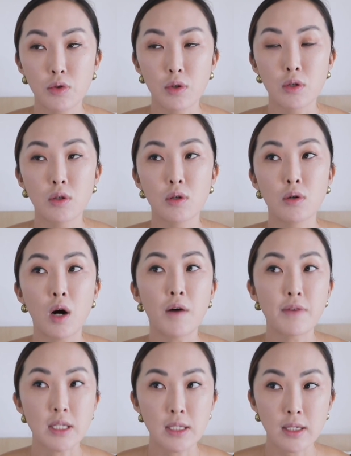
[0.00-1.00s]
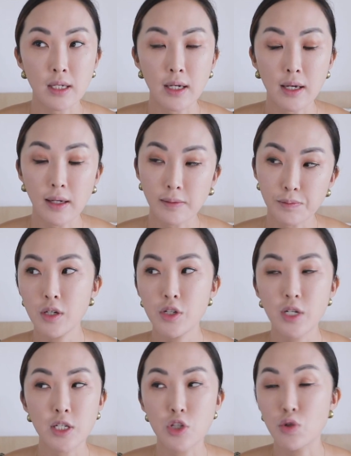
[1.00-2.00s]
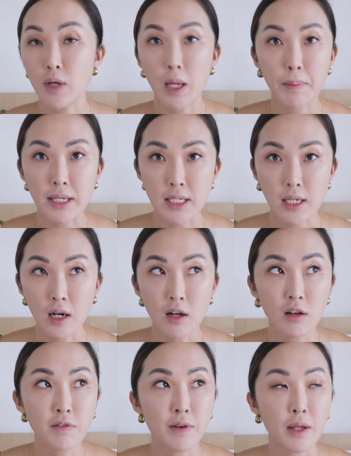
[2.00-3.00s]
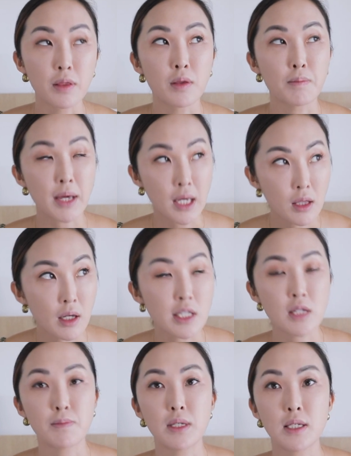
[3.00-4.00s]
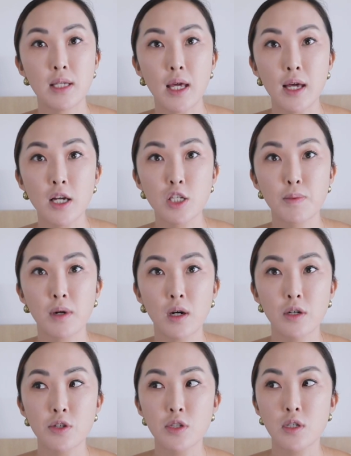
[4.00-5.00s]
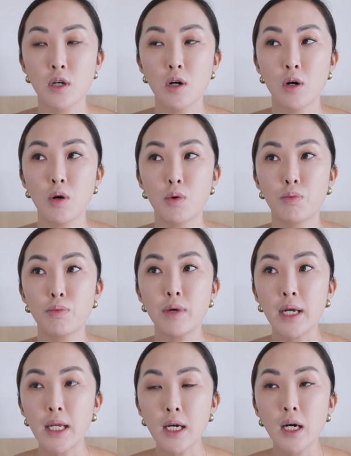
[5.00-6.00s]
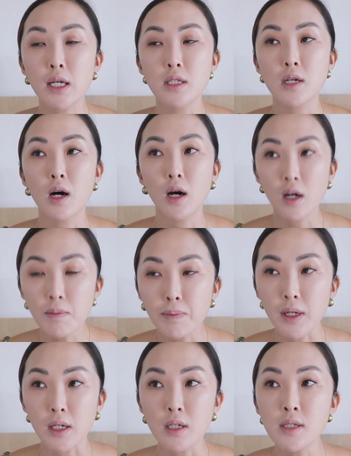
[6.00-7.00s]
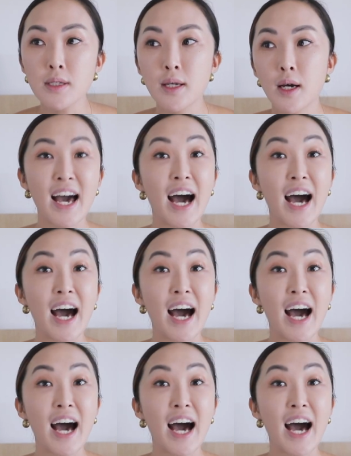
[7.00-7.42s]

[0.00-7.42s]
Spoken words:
through obviously just doing it myself and making lots of mistakes, but also reading a ton of books.